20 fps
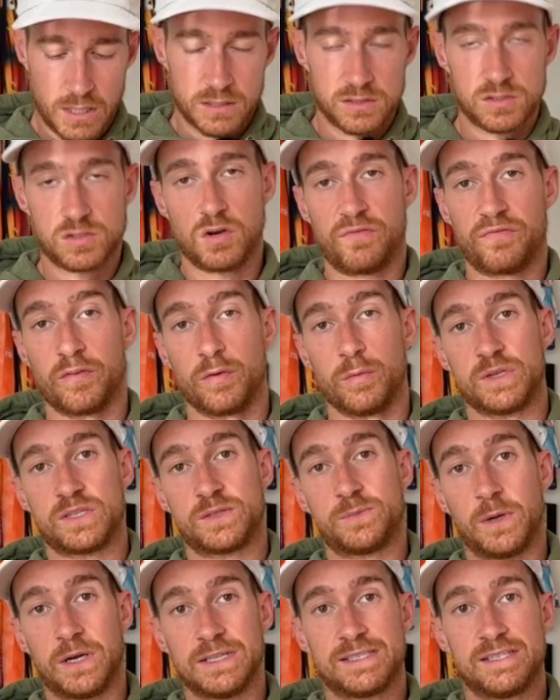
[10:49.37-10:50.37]
So for
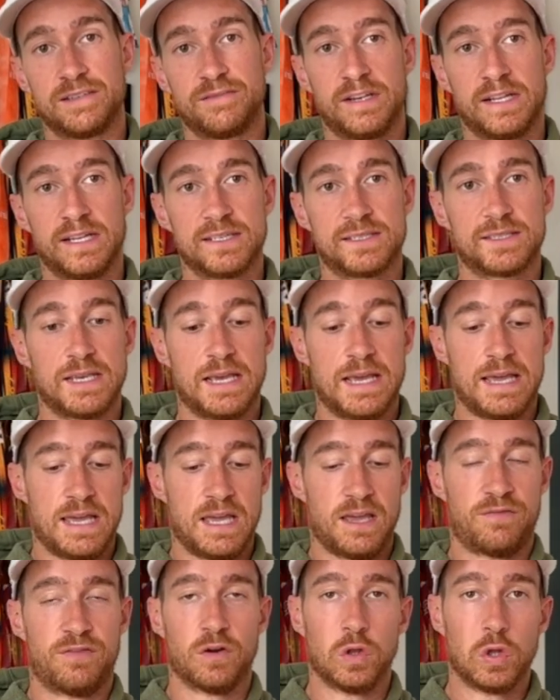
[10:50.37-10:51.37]
responsiveness,
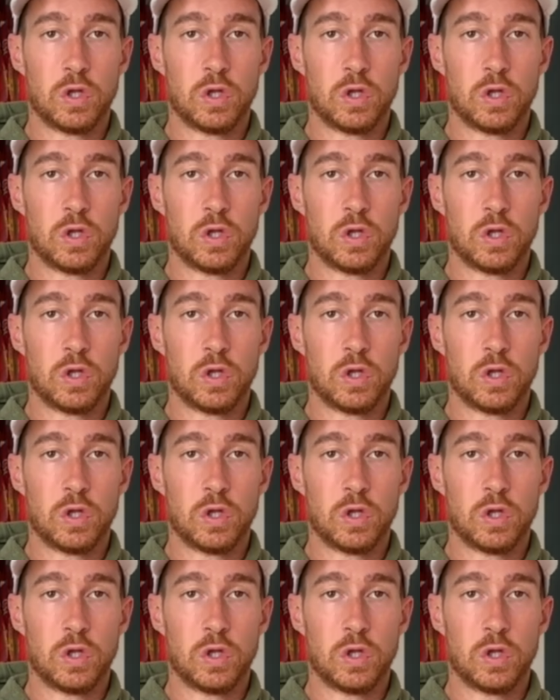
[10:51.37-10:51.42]
if you're